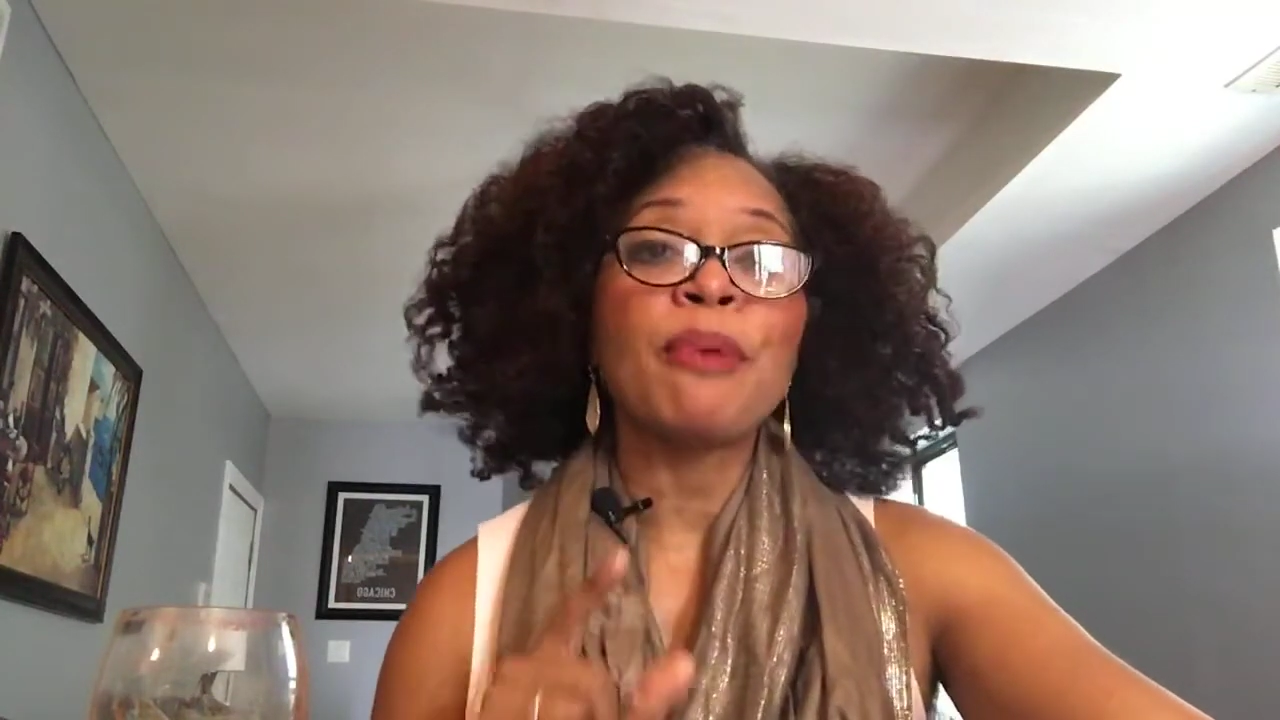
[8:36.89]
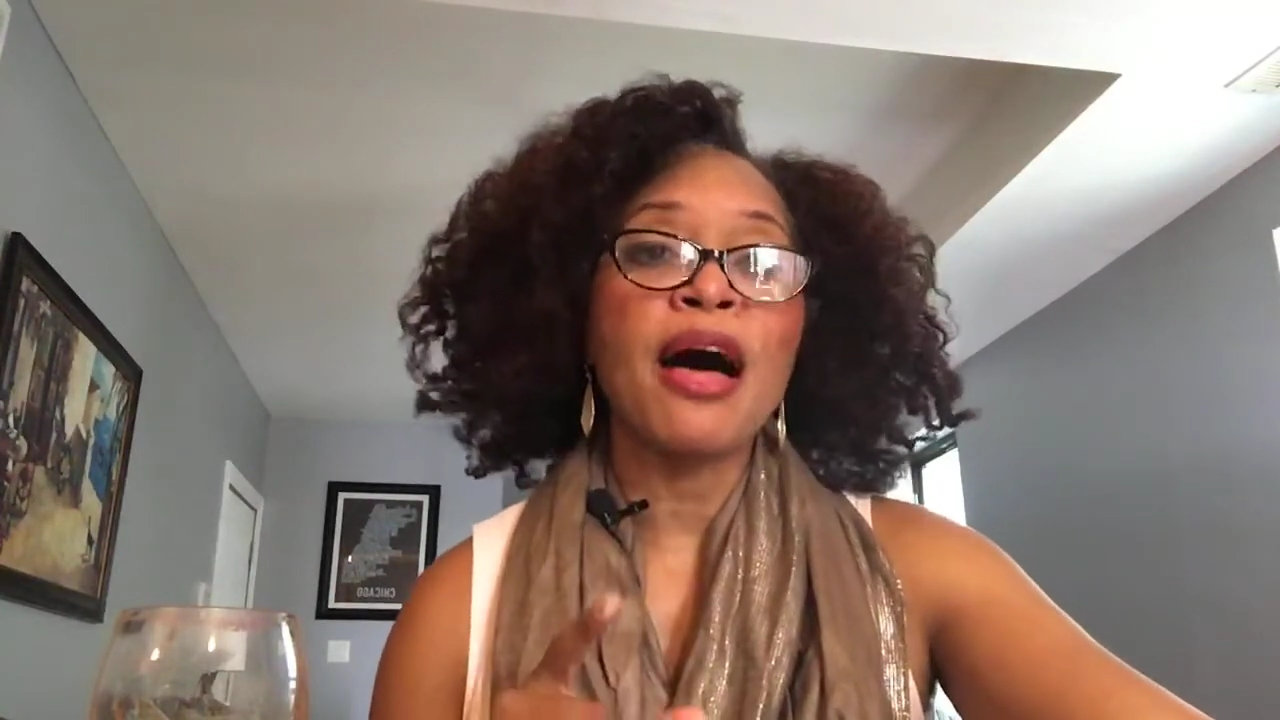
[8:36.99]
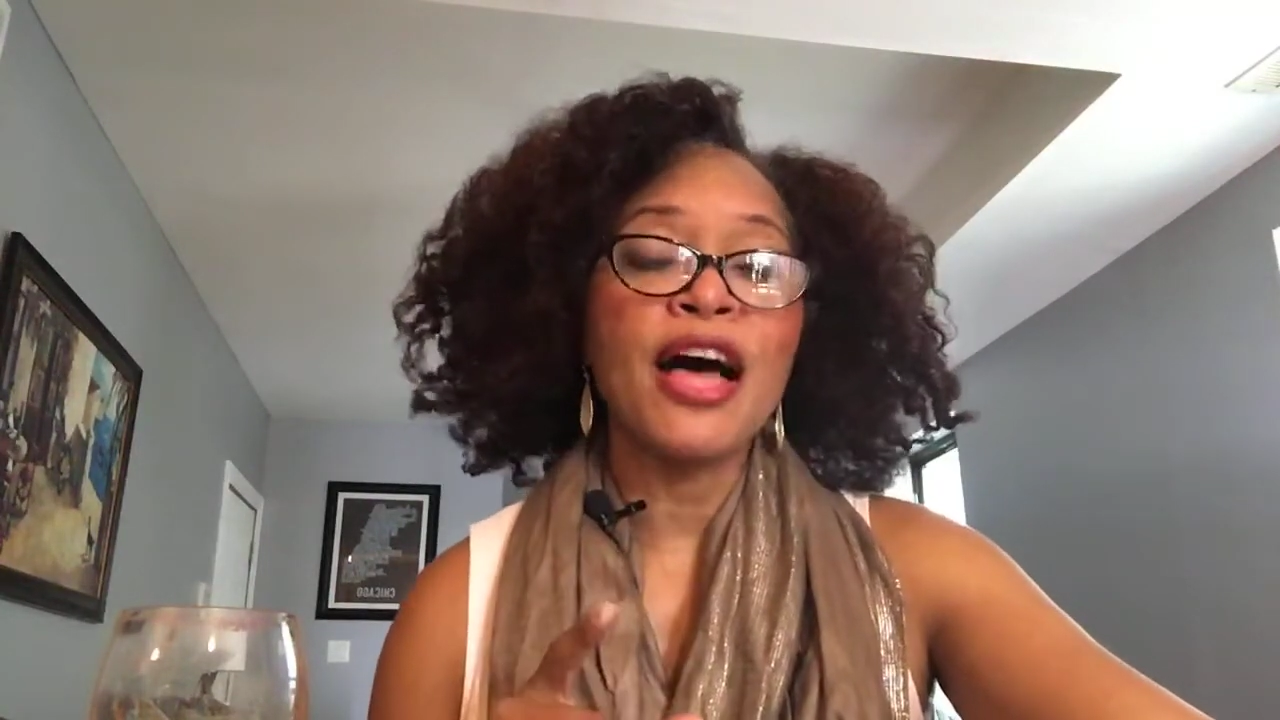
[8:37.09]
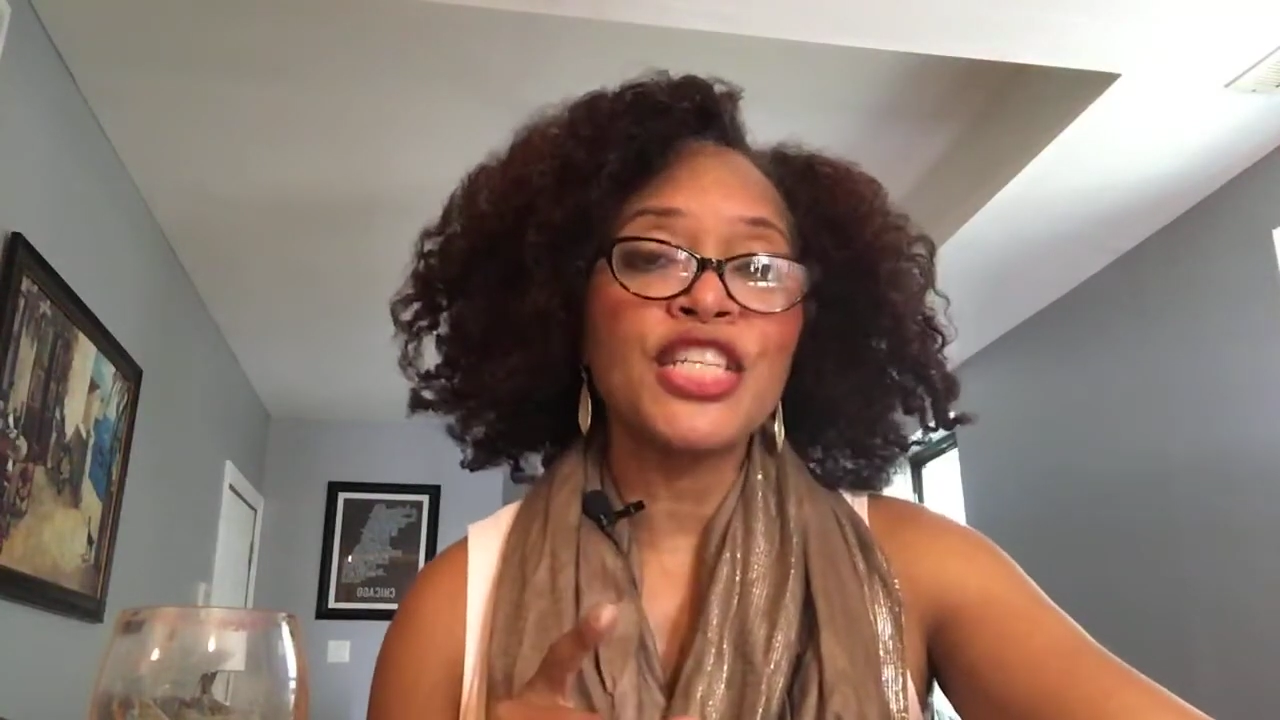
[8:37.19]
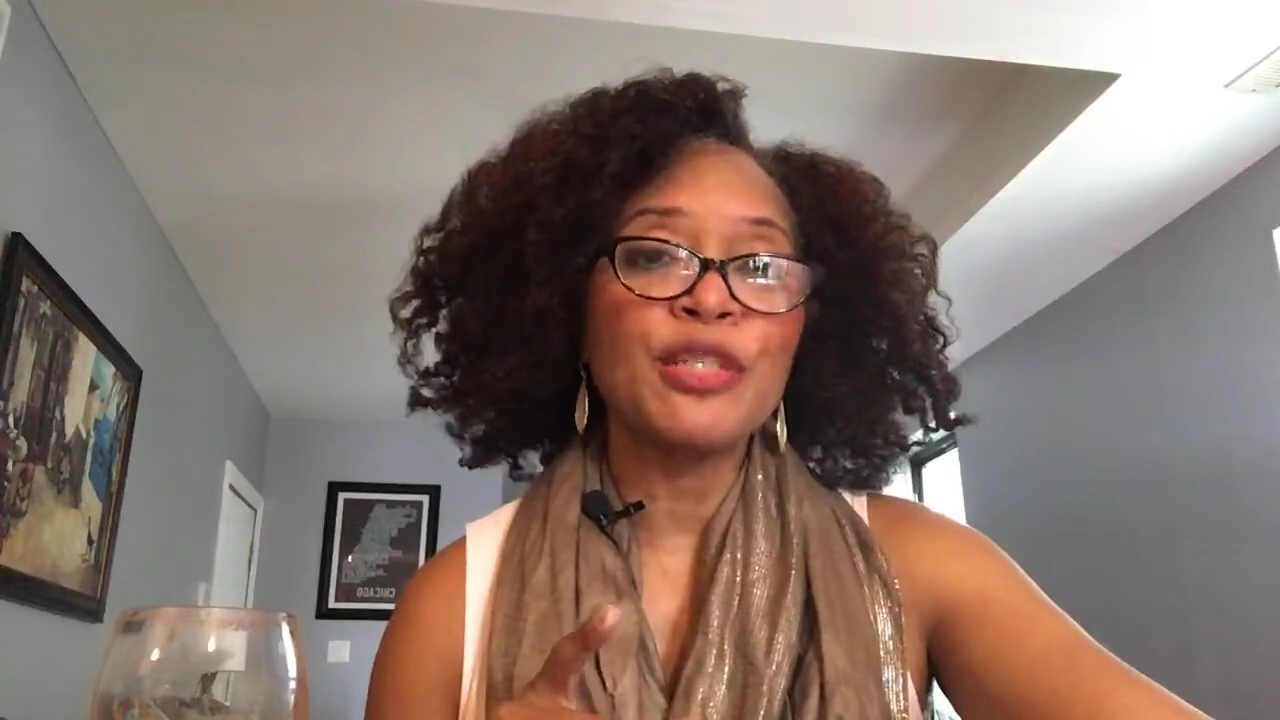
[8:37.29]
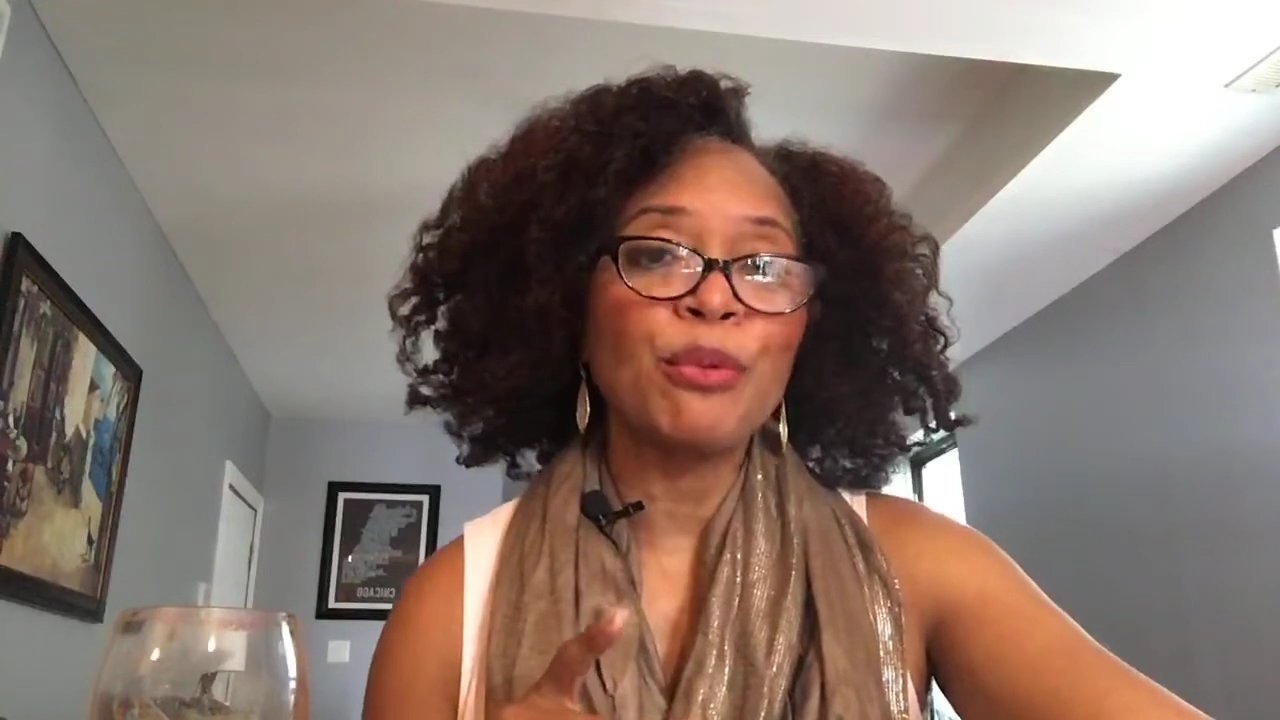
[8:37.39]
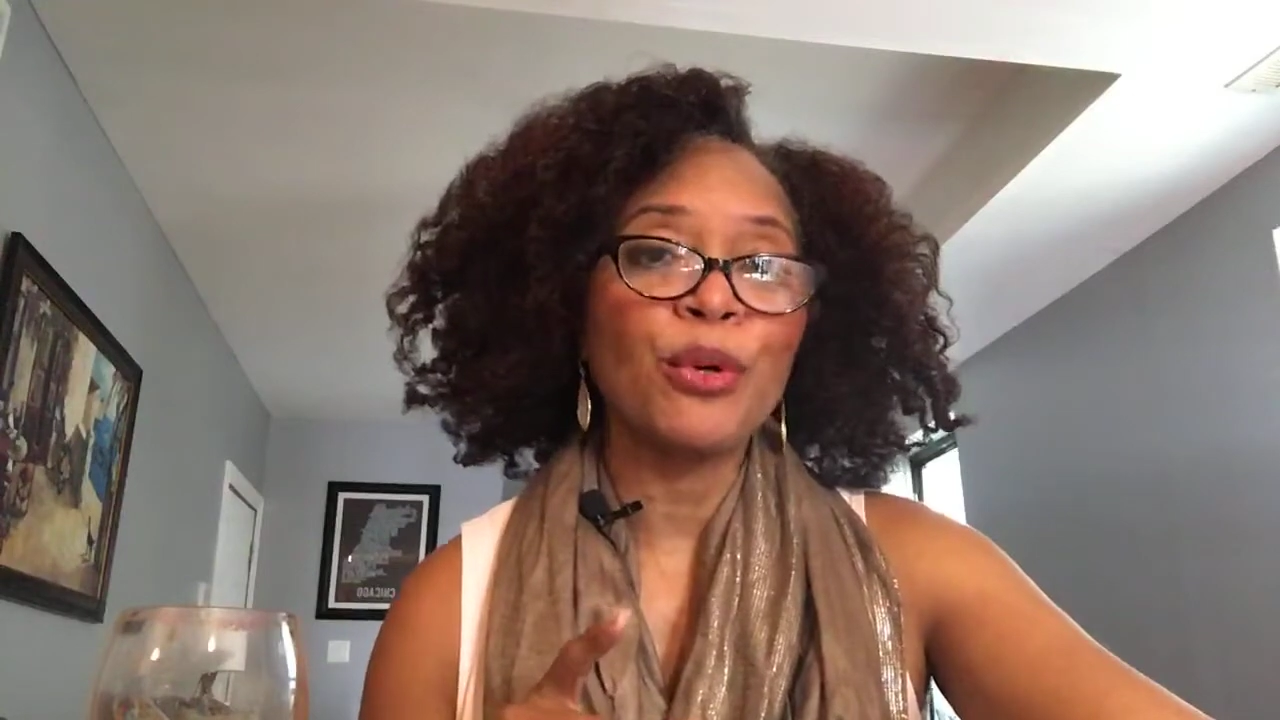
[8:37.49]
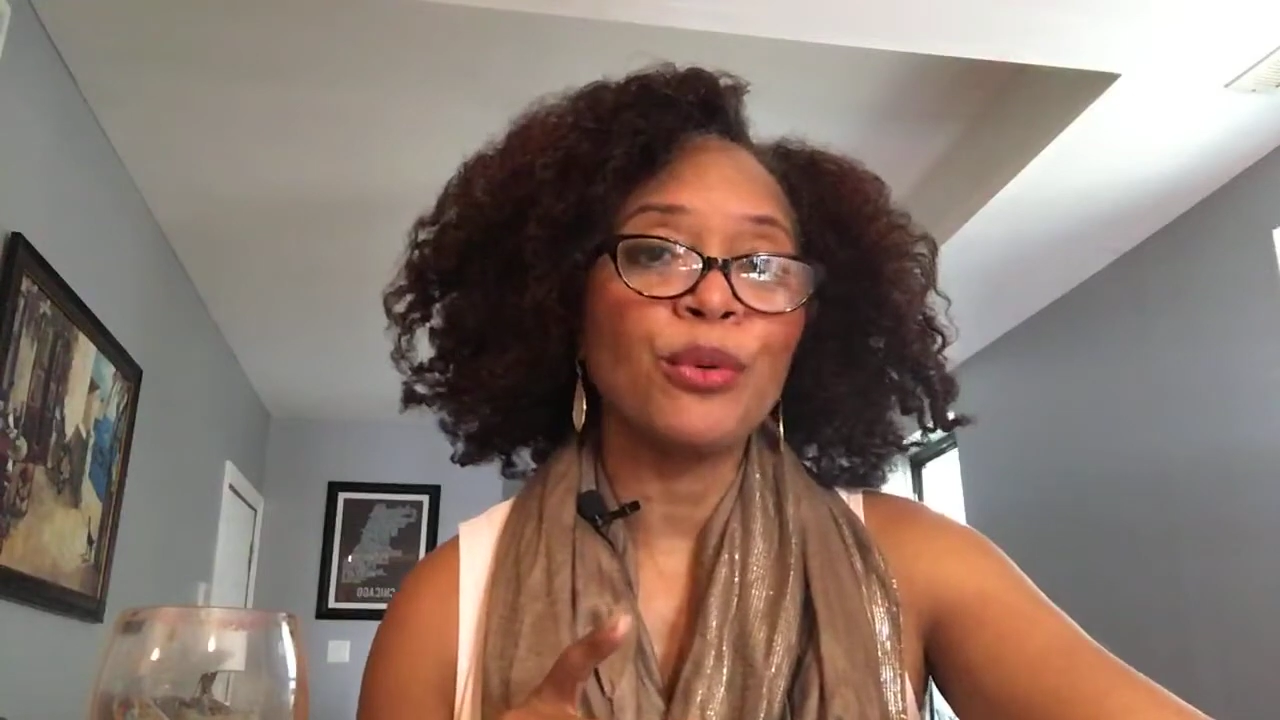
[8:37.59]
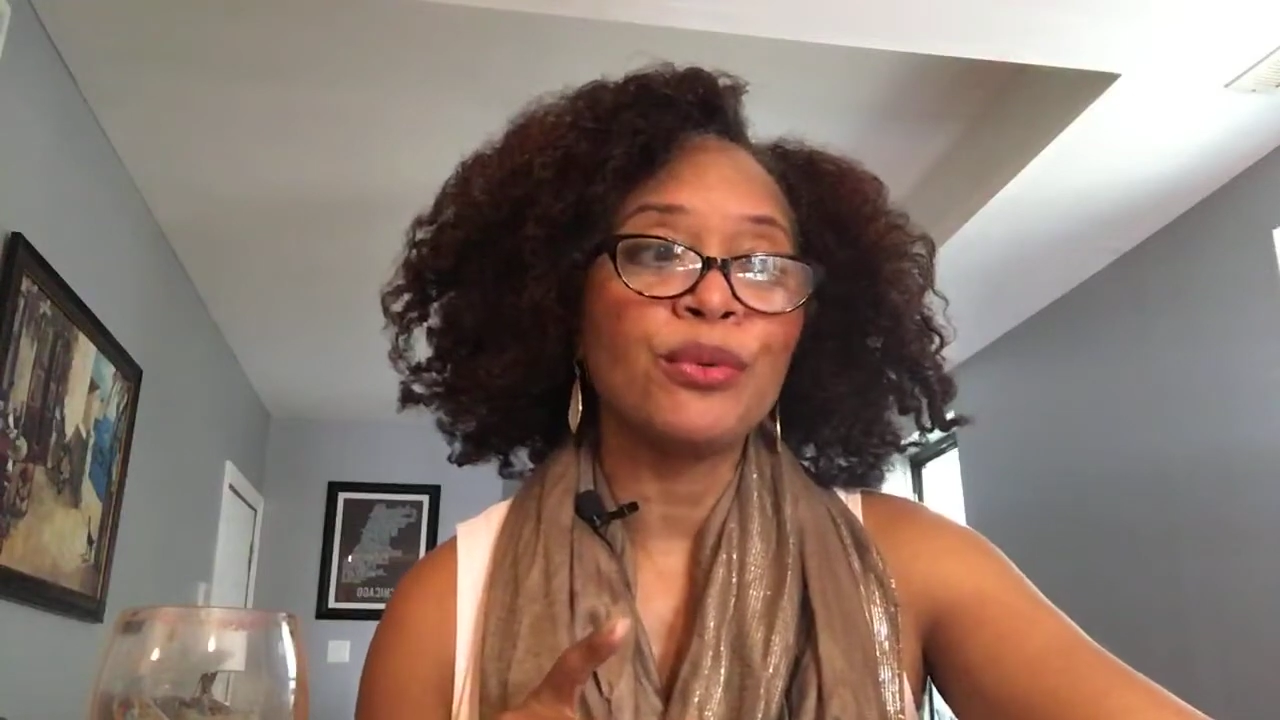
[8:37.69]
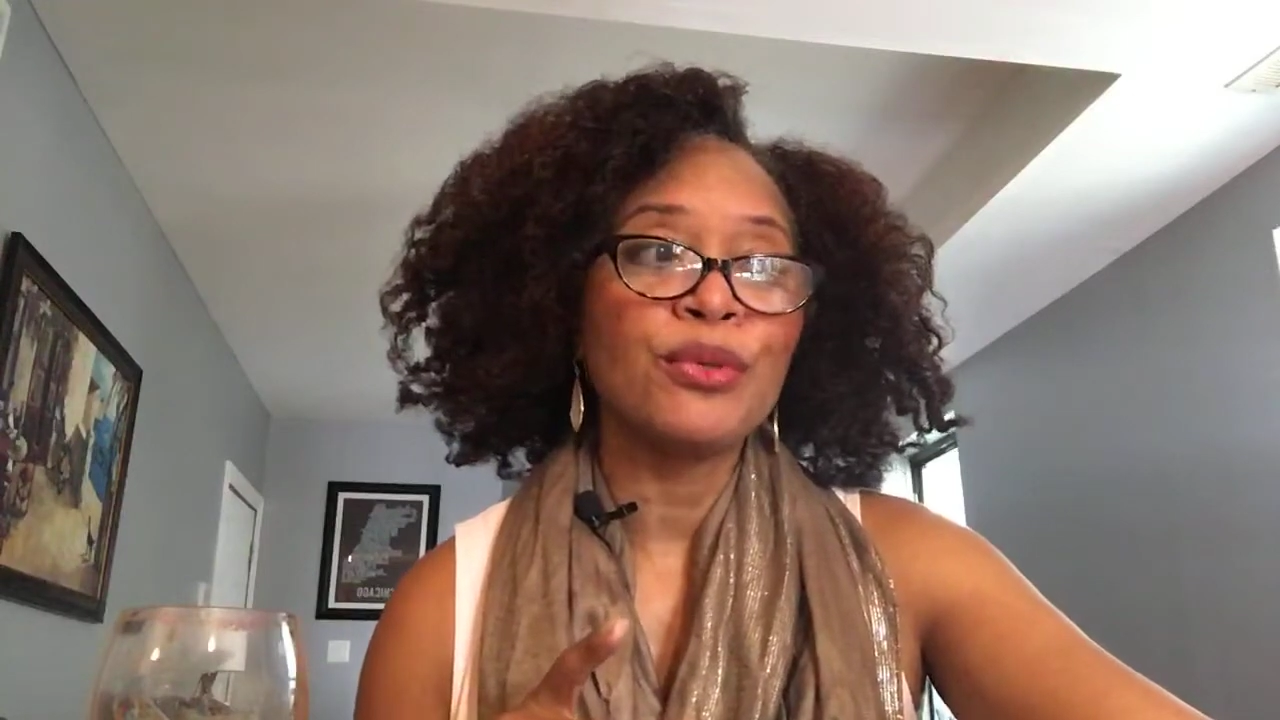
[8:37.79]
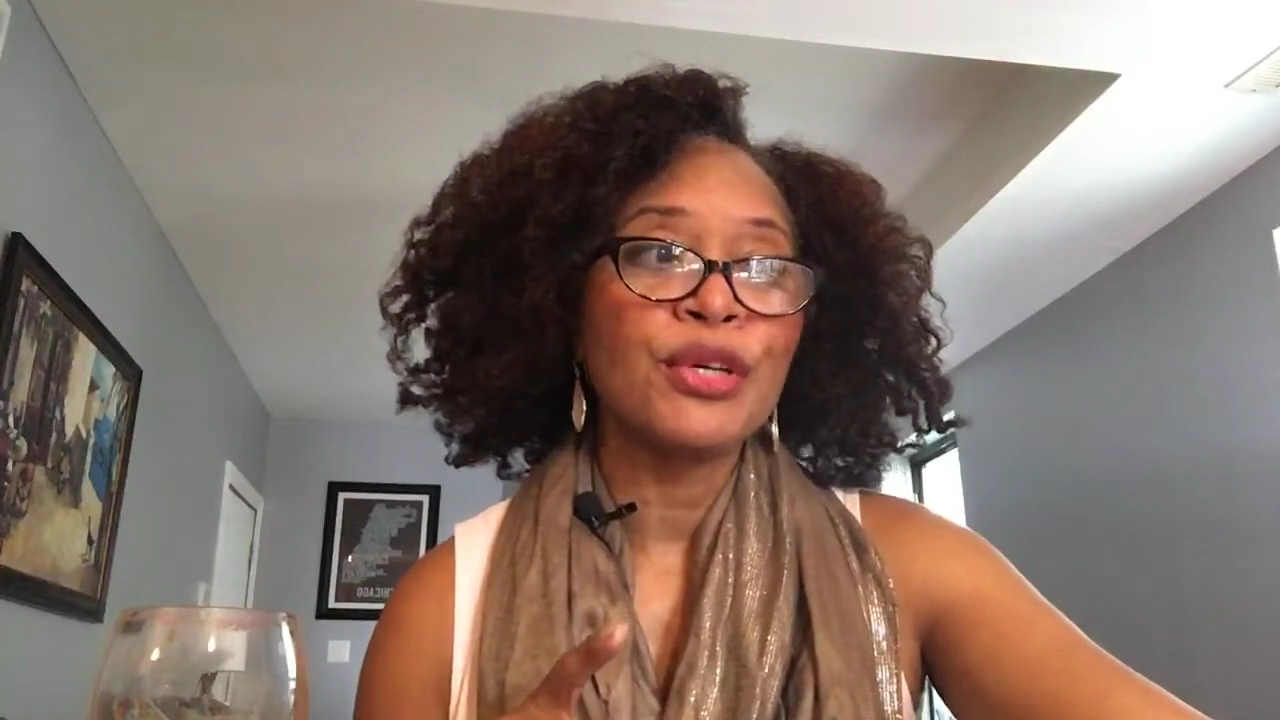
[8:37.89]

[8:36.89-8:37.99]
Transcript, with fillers: possible